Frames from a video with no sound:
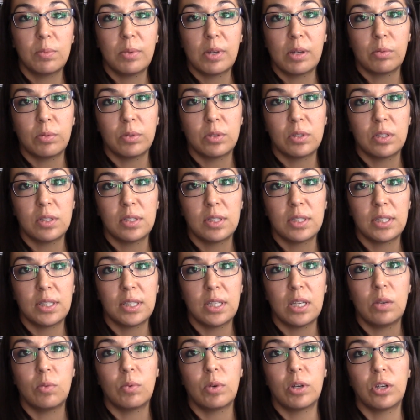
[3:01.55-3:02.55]
be able to
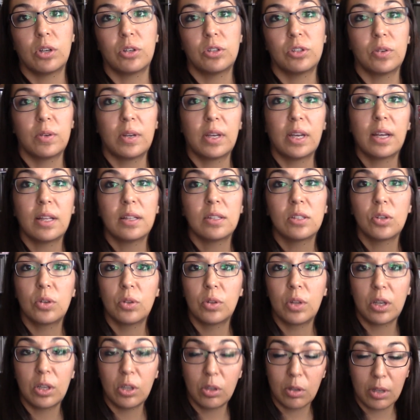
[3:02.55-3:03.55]
see what you're doing, and so
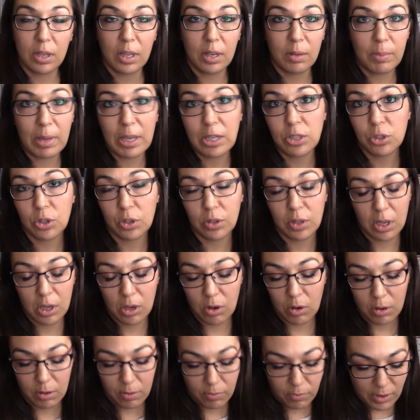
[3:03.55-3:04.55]
that you can make sure that
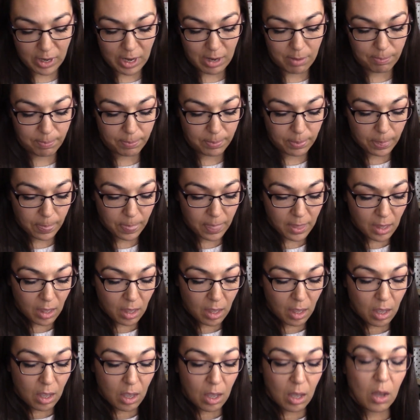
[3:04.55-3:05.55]
you're in frame.
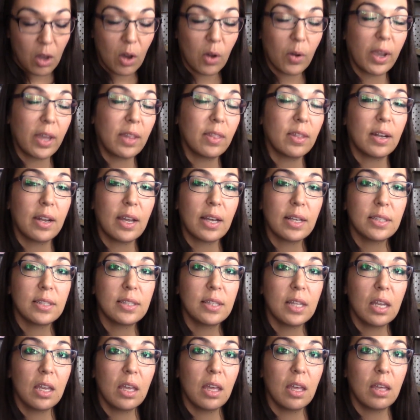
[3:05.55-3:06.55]
Okay, the next
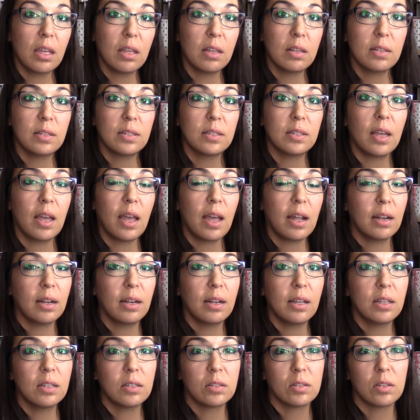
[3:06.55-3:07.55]
thing is
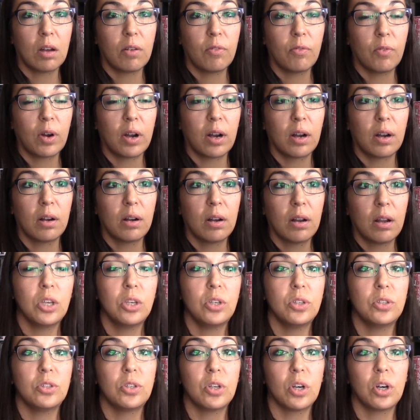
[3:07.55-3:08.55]
editing software.
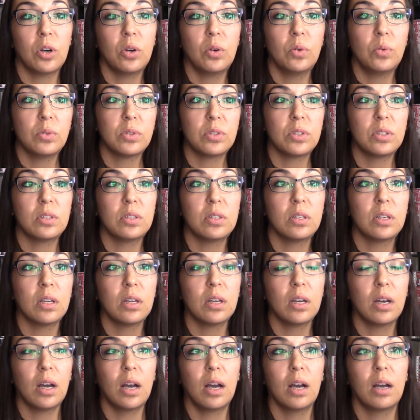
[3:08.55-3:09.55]
You don't
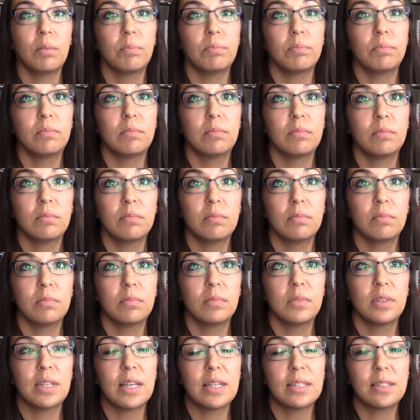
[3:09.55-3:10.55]

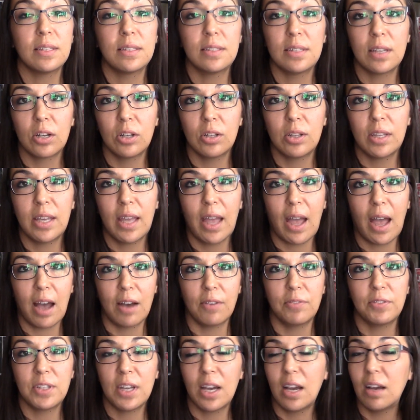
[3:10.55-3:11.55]
necessarily
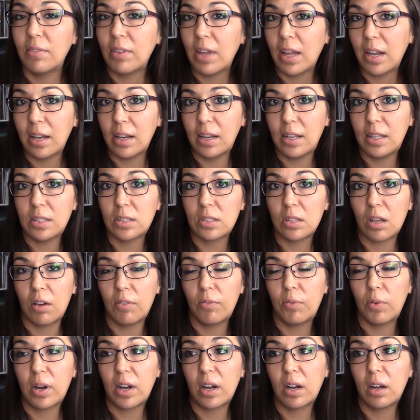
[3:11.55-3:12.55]
have to have editing
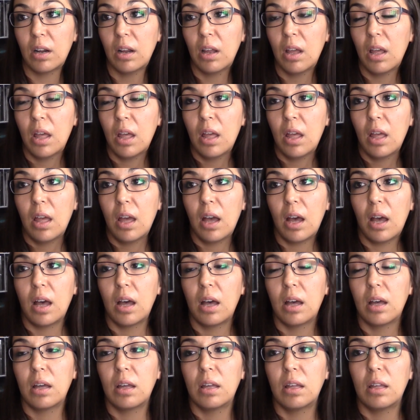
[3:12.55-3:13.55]
software.
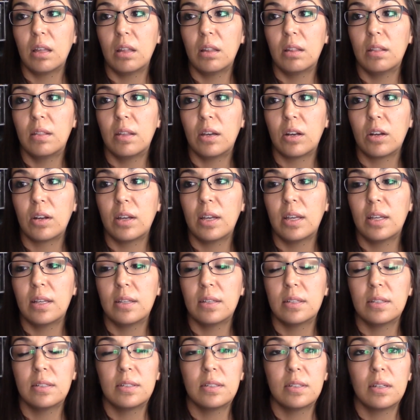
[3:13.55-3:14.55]
There
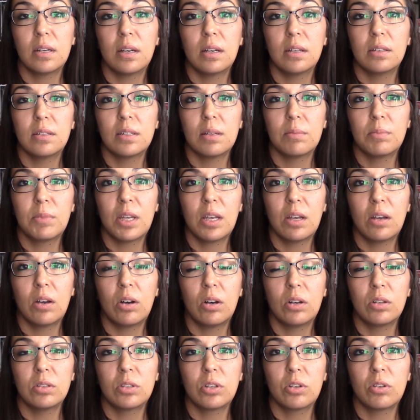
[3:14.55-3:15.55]
is something
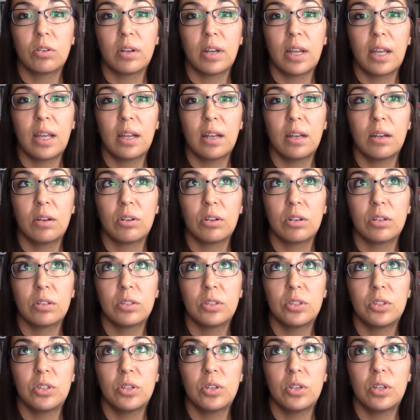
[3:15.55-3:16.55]
called Creator
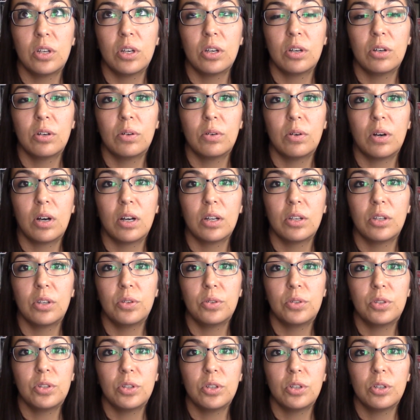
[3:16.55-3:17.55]
Studio on
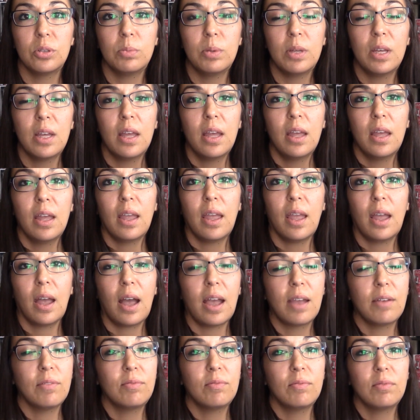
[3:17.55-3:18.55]
YouTube.
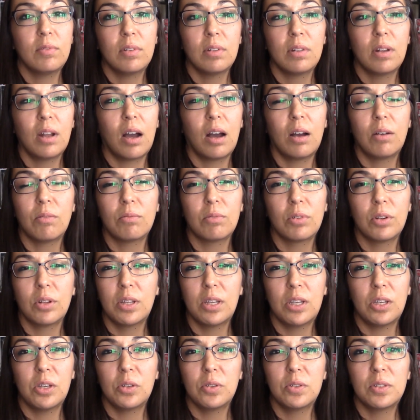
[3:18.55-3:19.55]
I've not really
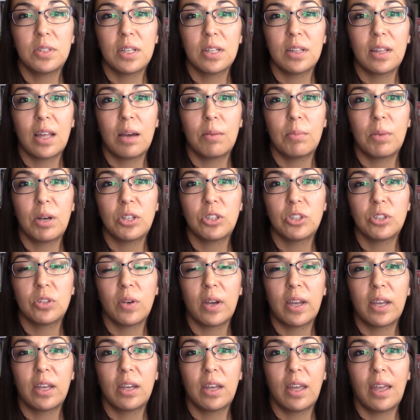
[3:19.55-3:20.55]
used it that much, so
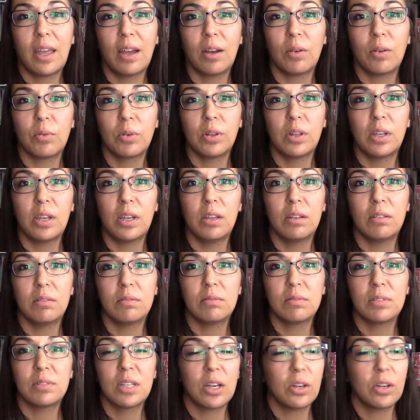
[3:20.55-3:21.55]
I can't really
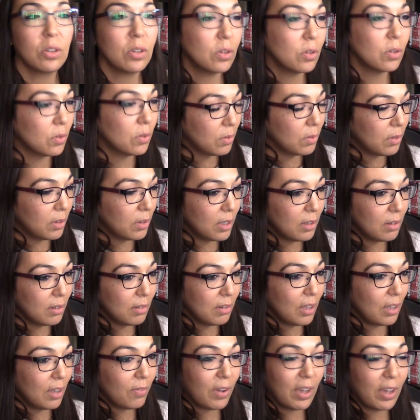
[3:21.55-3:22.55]
tell you
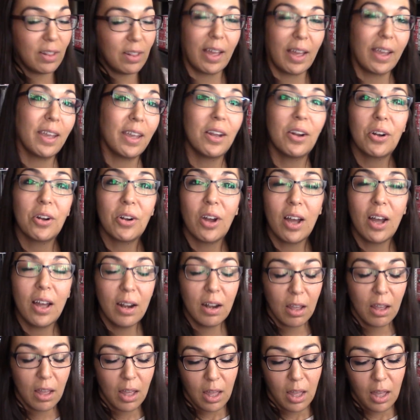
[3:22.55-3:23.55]
if I like it or not.
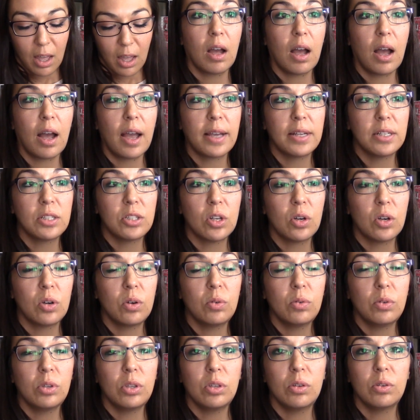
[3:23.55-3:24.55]
I
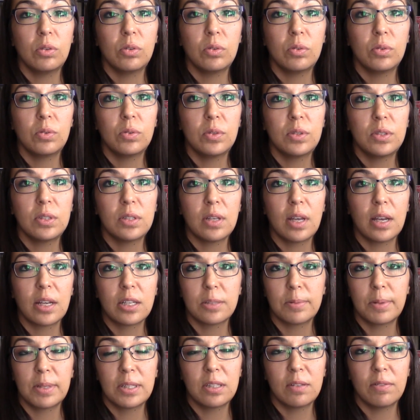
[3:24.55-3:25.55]
don't use
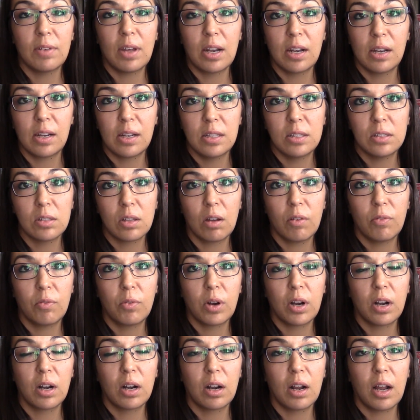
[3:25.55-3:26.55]
expensive editing
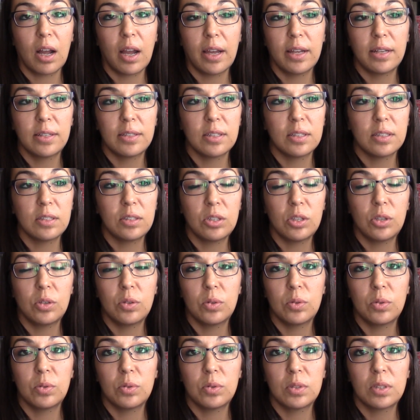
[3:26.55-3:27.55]
software. I just
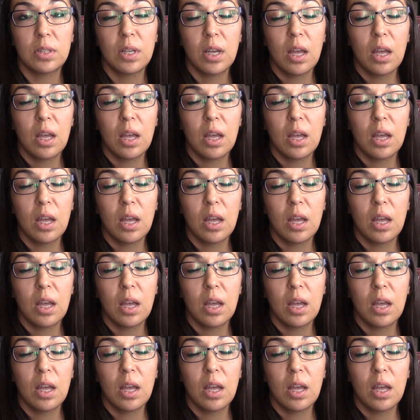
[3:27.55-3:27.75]
use